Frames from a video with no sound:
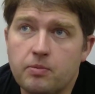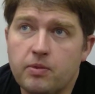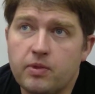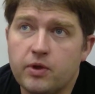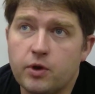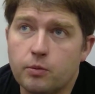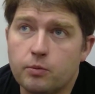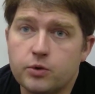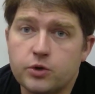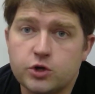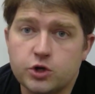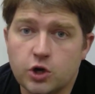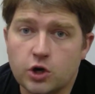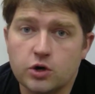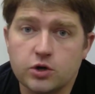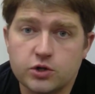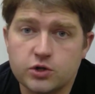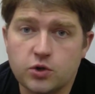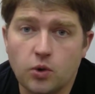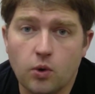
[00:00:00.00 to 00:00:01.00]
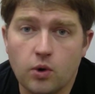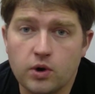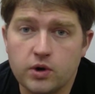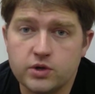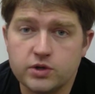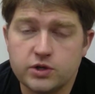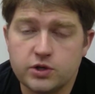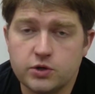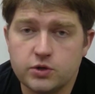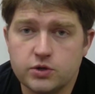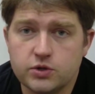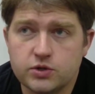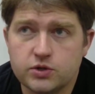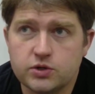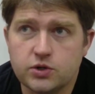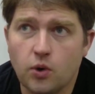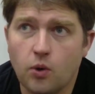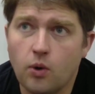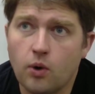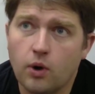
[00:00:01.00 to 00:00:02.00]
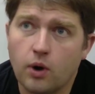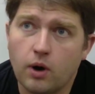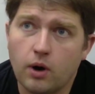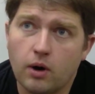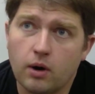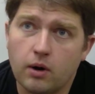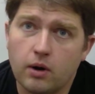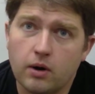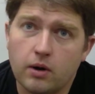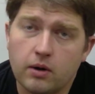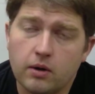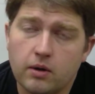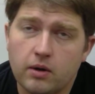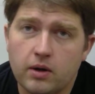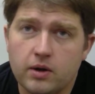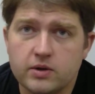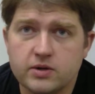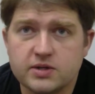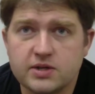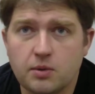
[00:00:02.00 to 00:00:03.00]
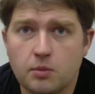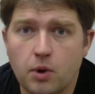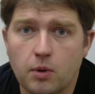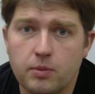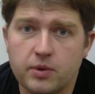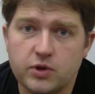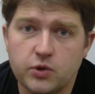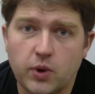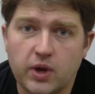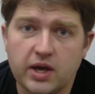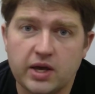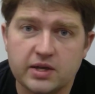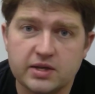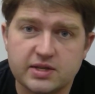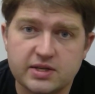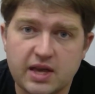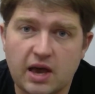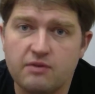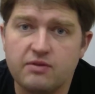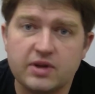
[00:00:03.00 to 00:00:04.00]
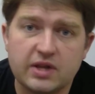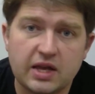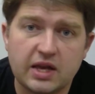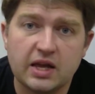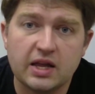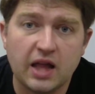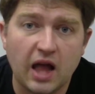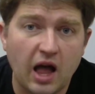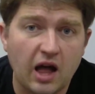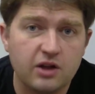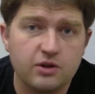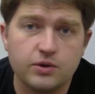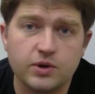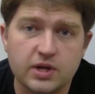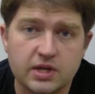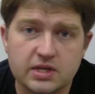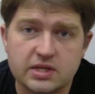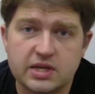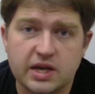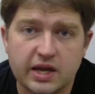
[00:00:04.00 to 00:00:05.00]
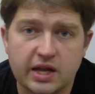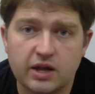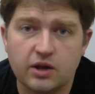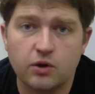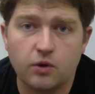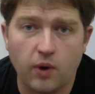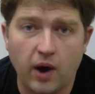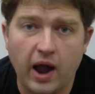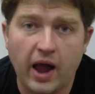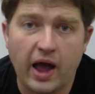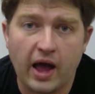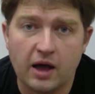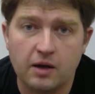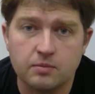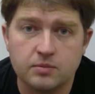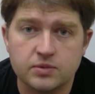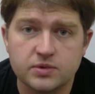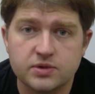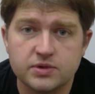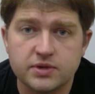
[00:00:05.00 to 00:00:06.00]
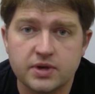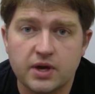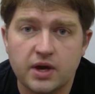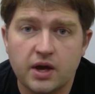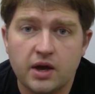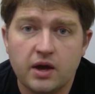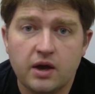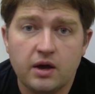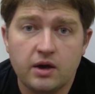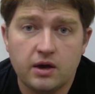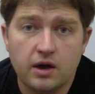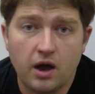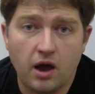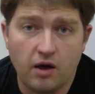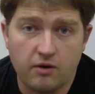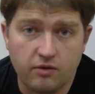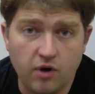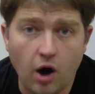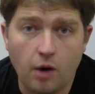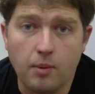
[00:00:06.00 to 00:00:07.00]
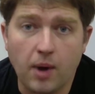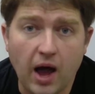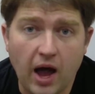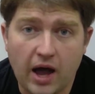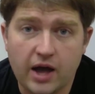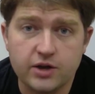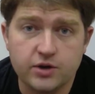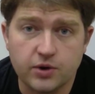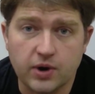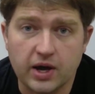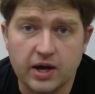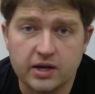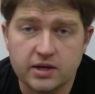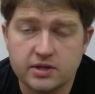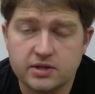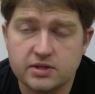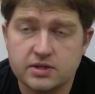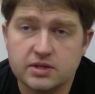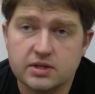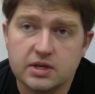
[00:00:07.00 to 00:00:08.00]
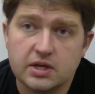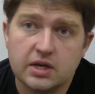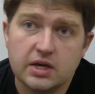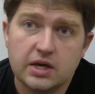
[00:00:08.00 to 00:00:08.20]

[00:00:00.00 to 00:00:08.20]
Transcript: Your sugar stores, you store somewhere between 70 and 110 grams of carbohydrates